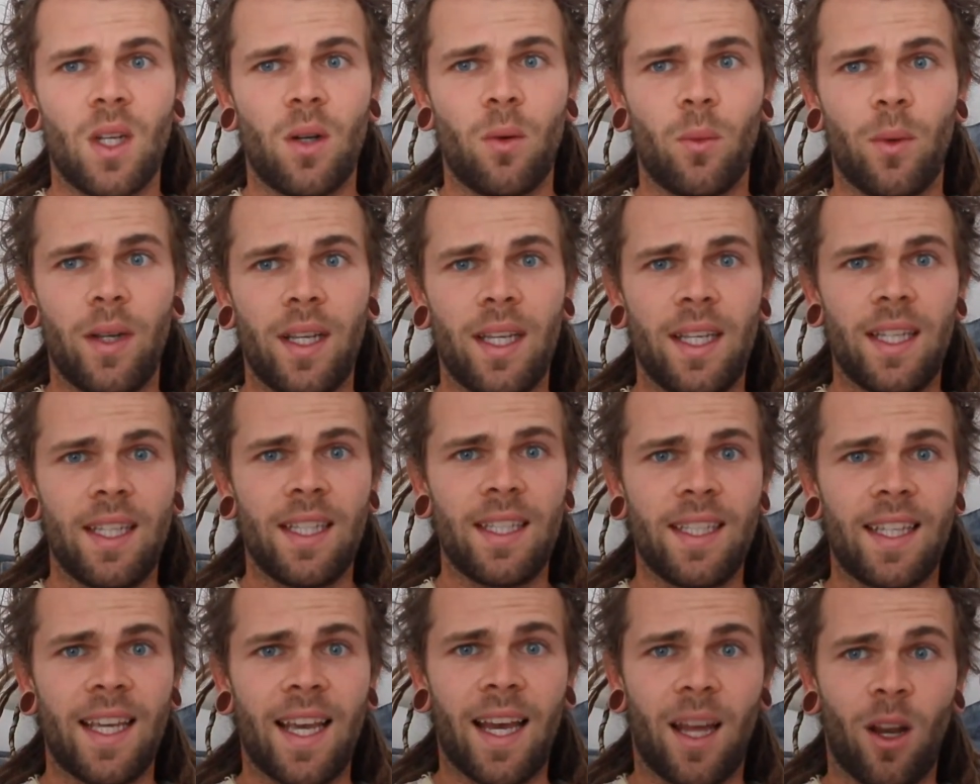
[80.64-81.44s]

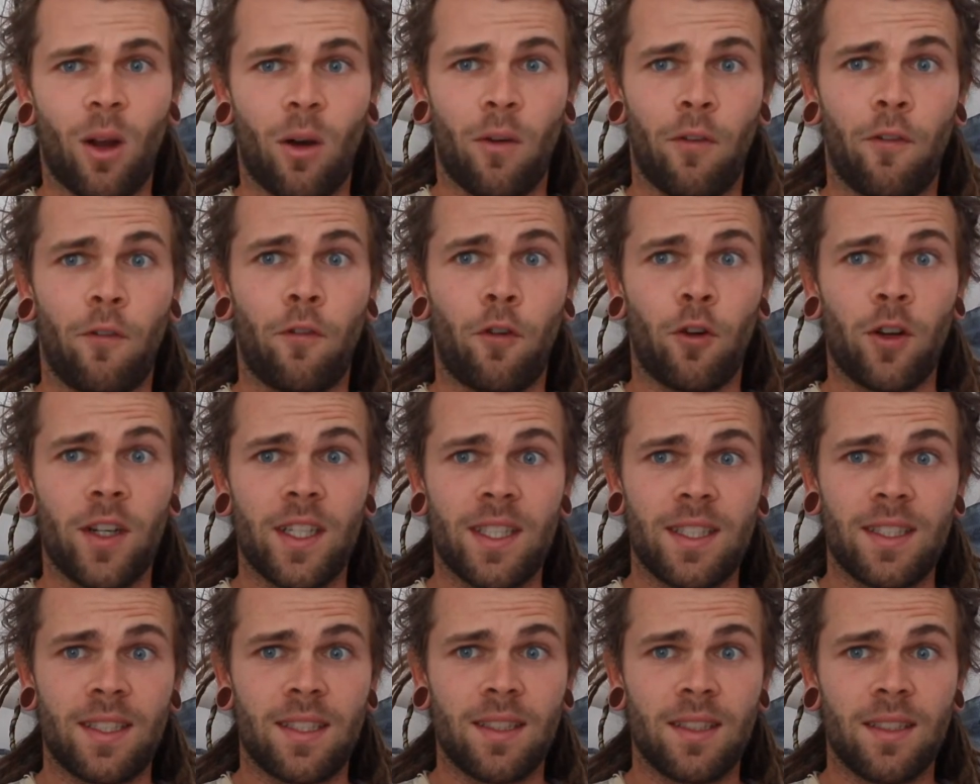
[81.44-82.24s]
we get a lot of
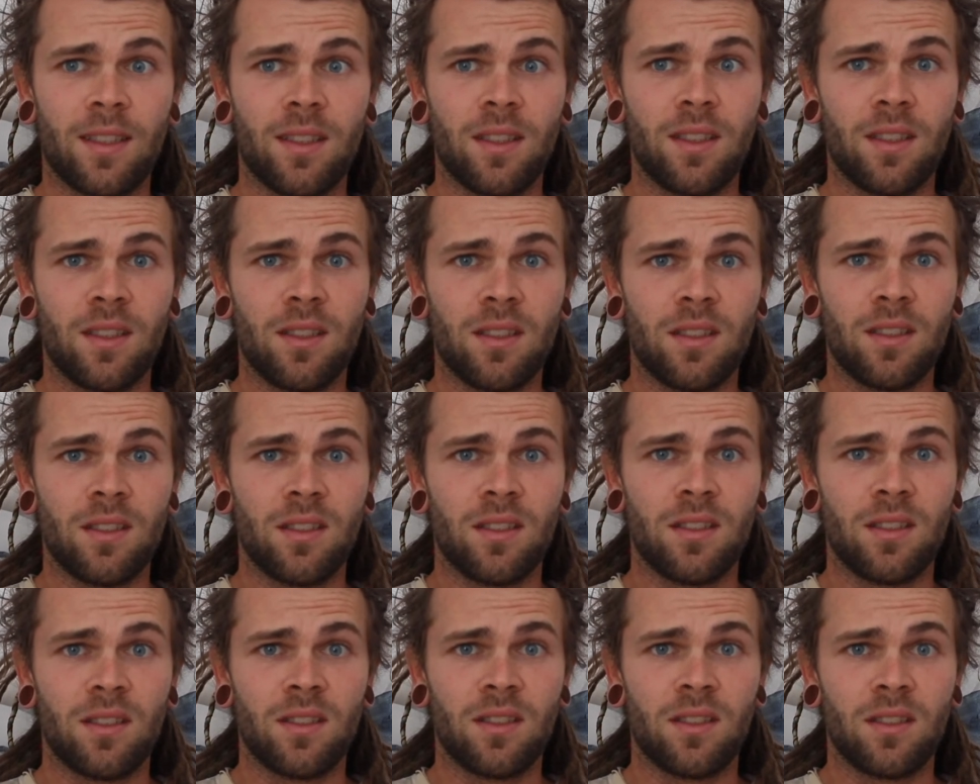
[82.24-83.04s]
frizz.
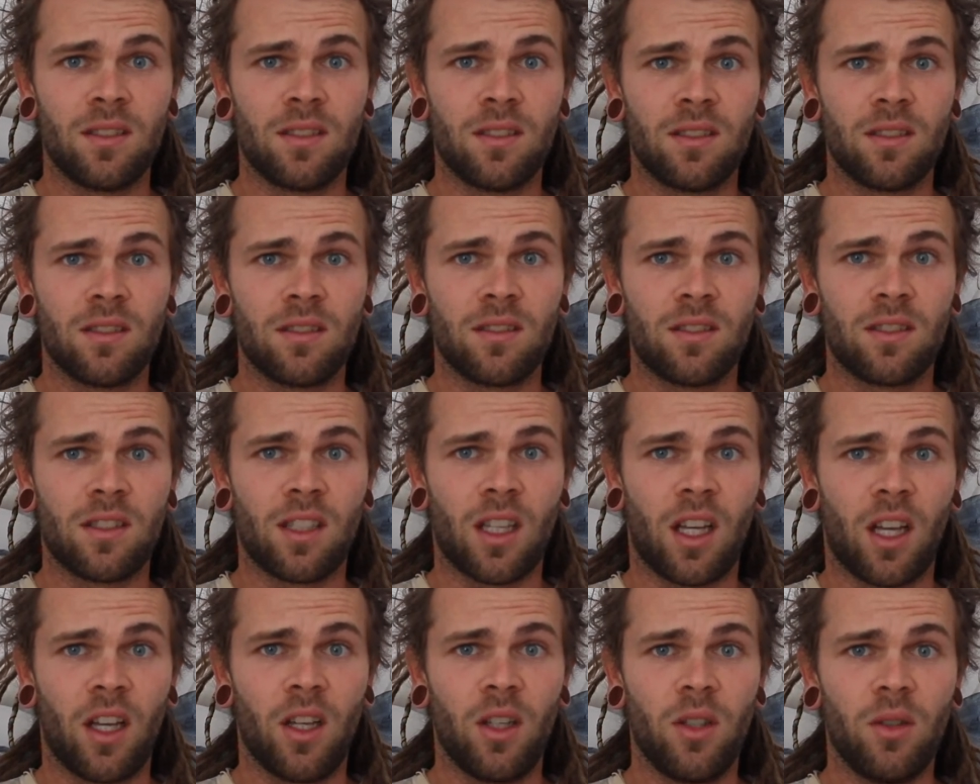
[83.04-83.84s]

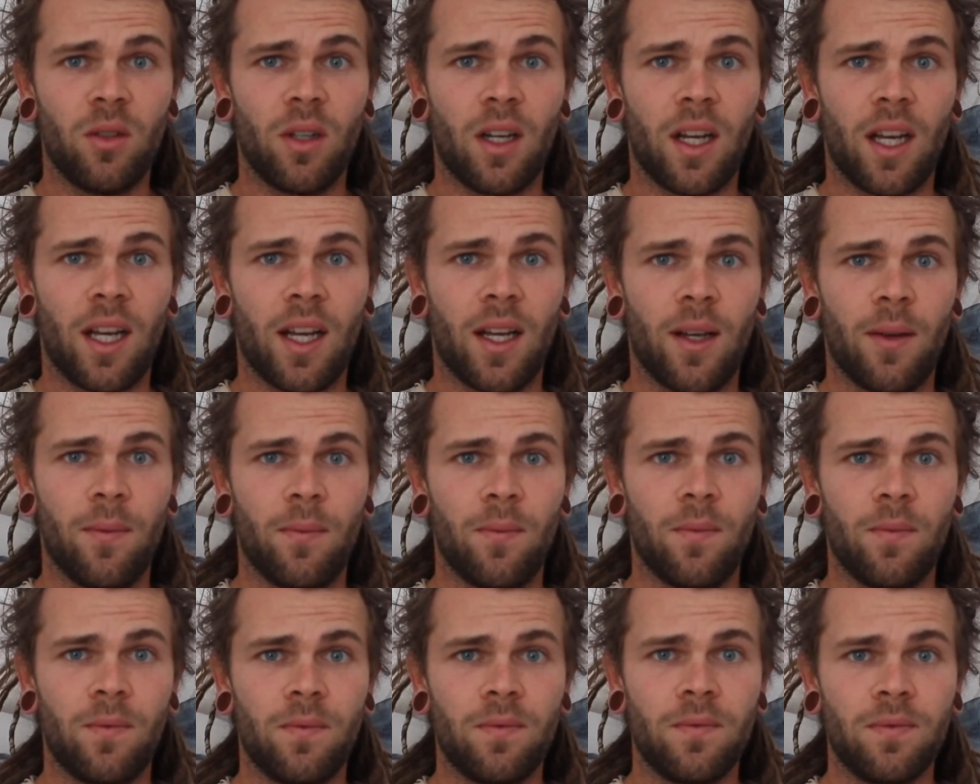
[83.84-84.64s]

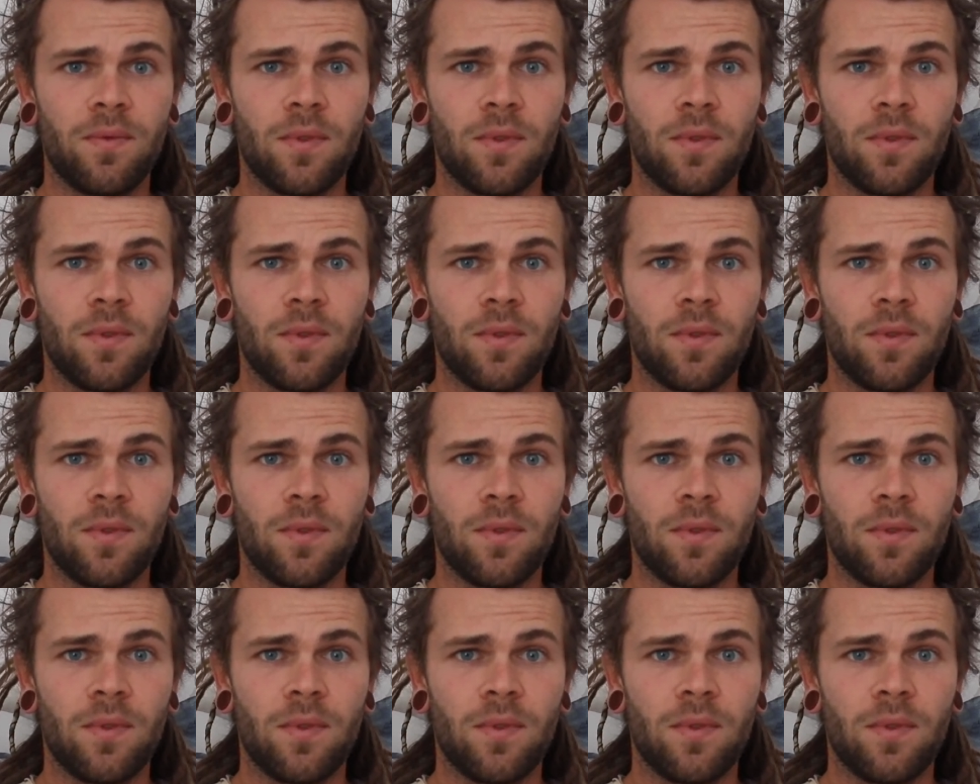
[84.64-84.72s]
So